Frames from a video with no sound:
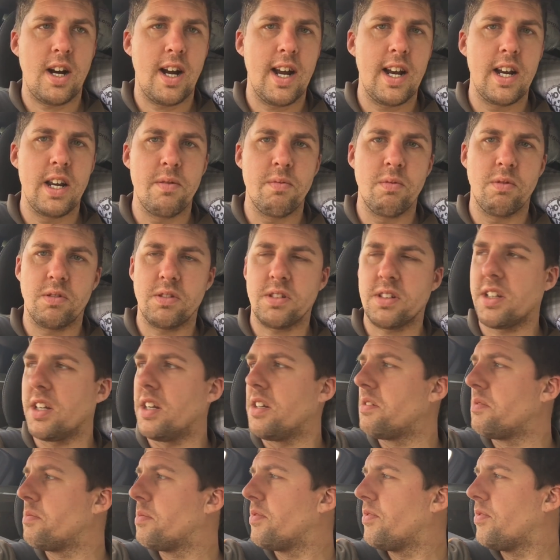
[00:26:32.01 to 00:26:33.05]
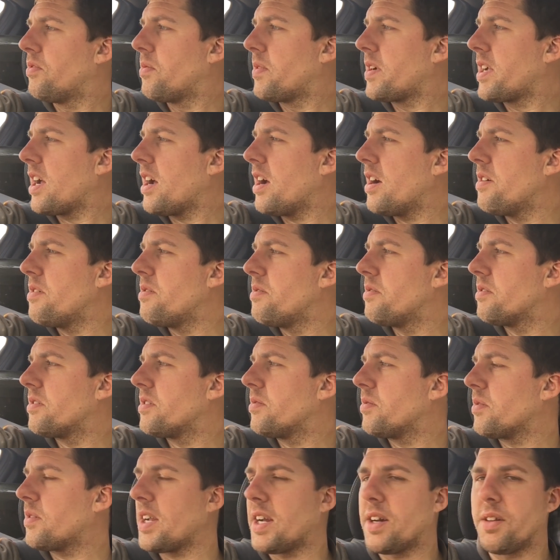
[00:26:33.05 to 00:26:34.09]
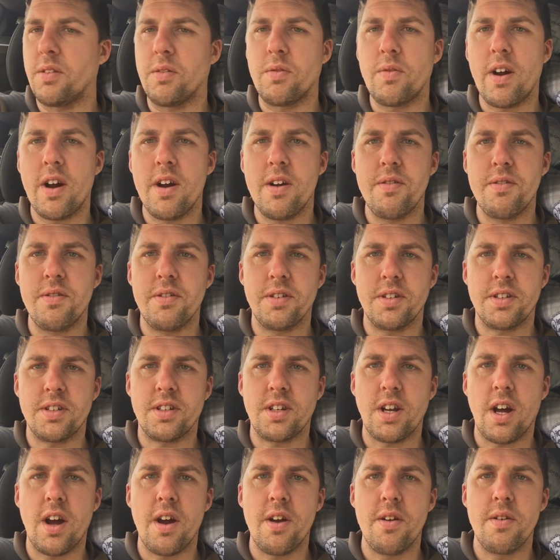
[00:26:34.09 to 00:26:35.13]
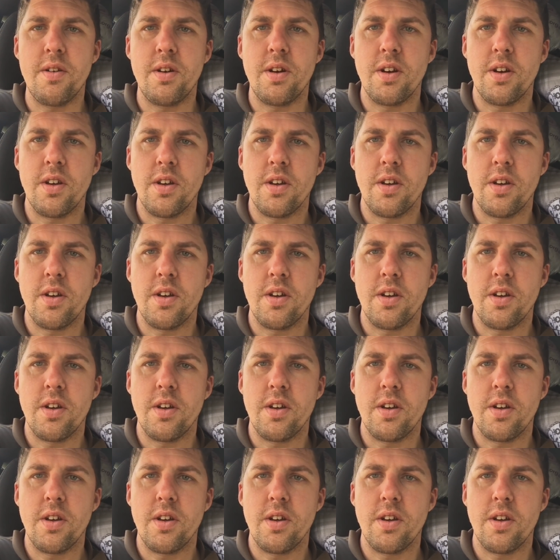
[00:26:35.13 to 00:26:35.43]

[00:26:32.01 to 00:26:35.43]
Haley wants to go before we go. We'll get on the road. So